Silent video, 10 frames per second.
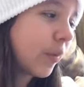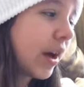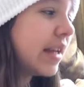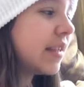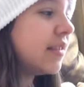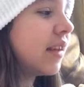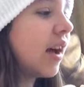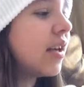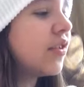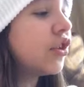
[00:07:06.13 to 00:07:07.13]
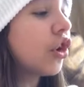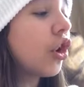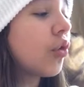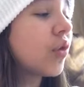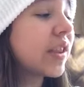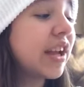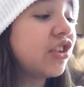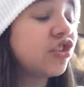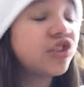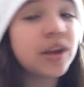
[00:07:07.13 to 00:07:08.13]
what does your
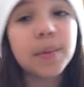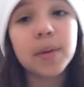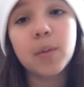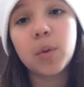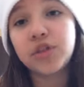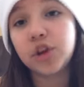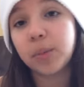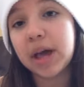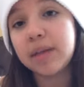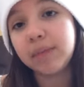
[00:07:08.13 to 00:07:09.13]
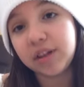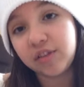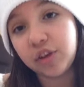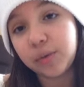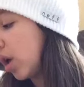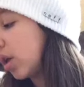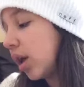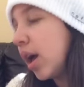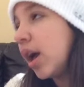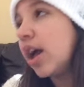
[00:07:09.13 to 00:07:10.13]
relationship with your pet mean to you?
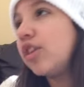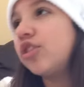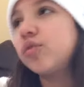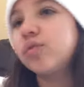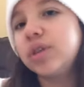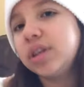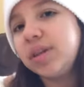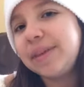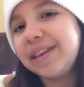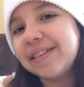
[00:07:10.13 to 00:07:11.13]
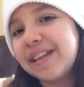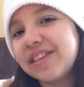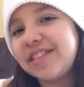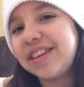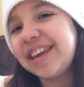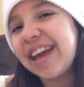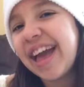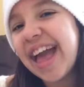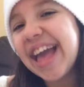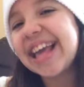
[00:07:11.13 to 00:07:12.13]
Well, it just really means that she
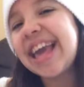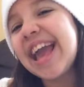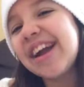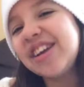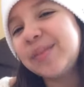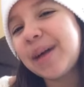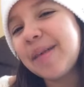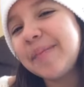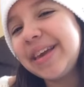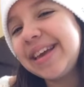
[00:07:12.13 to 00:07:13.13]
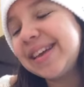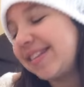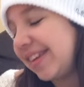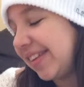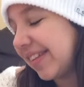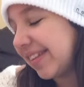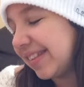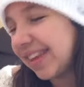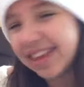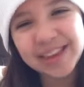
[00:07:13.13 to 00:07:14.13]
cares about me because she's
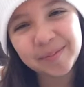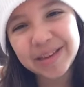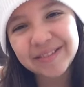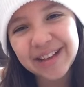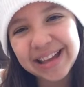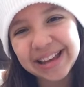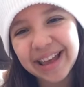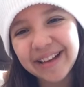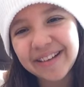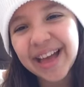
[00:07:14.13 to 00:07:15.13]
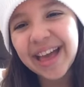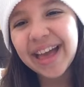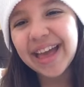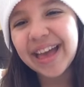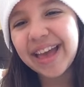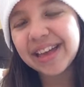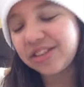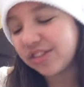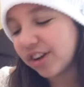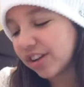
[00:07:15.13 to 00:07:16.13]
licking me right now
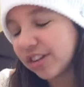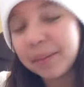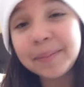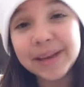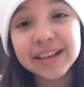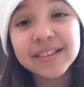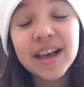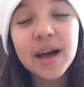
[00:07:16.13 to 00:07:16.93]
and she's trying to lick my pants.